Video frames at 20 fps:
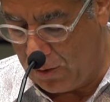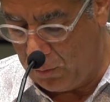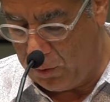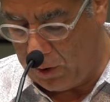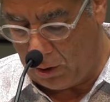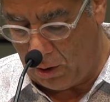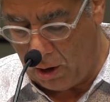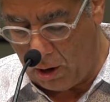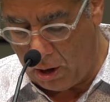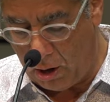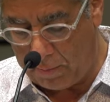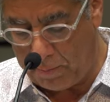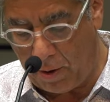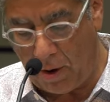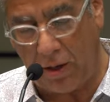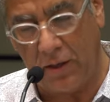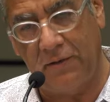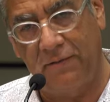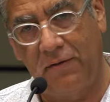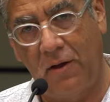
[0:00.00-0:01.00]
We are all
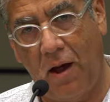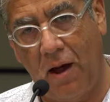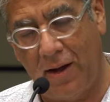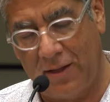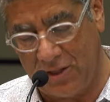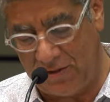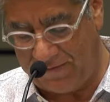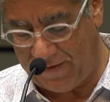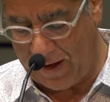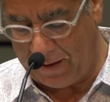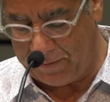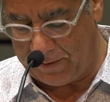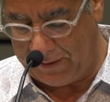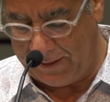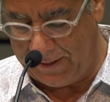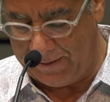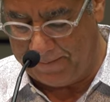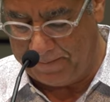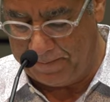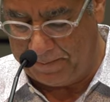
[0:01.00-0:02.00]
part of God's
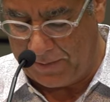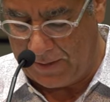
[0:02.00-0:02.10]
family.